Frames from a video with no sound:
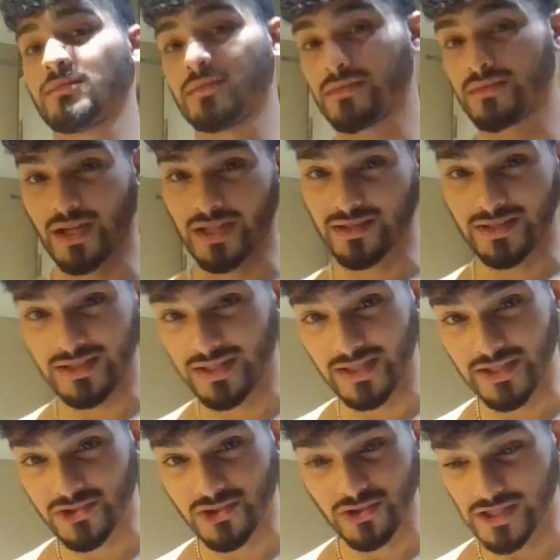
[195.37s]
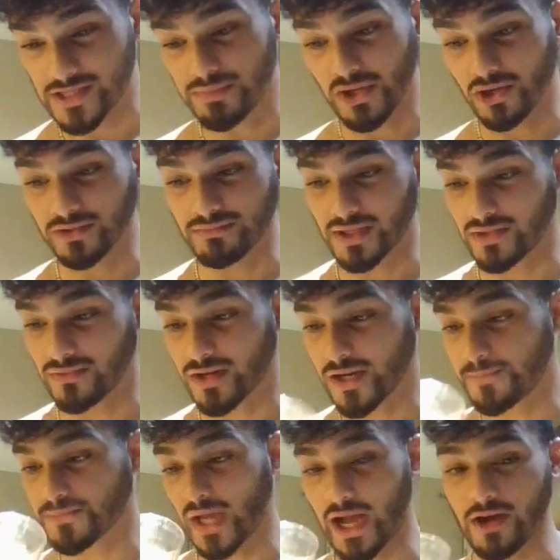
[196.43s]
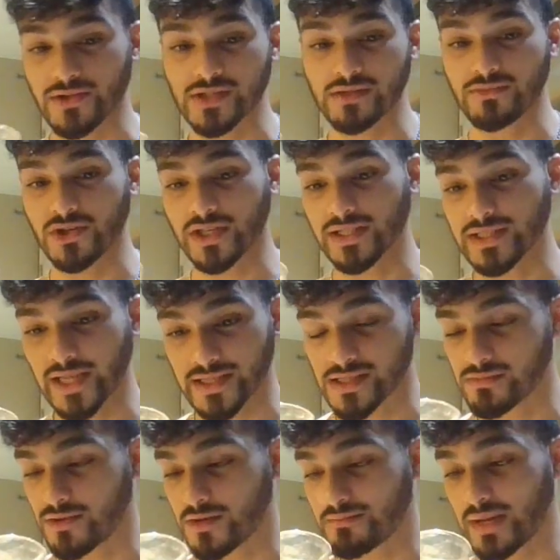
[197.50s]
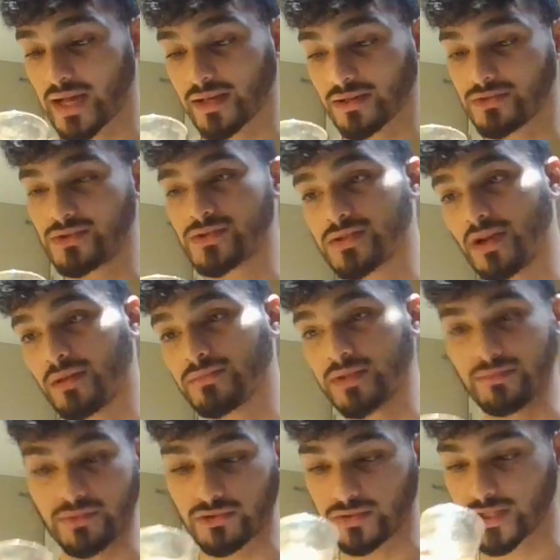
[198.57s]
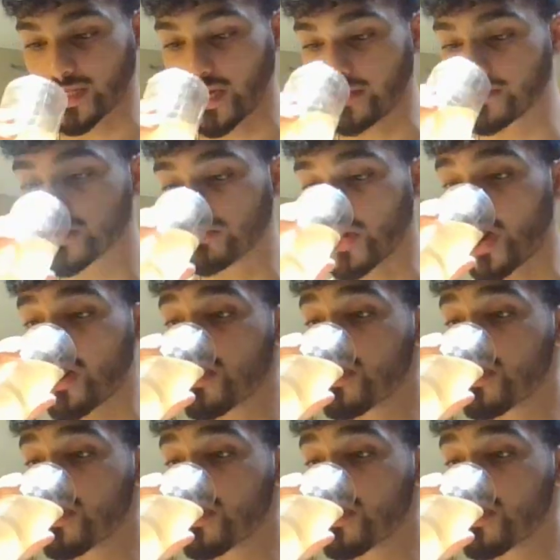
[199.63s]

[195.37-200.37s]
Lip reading: Like, literally, it's beyond me, right? How someone can take someone back who's dumped them 3 times. But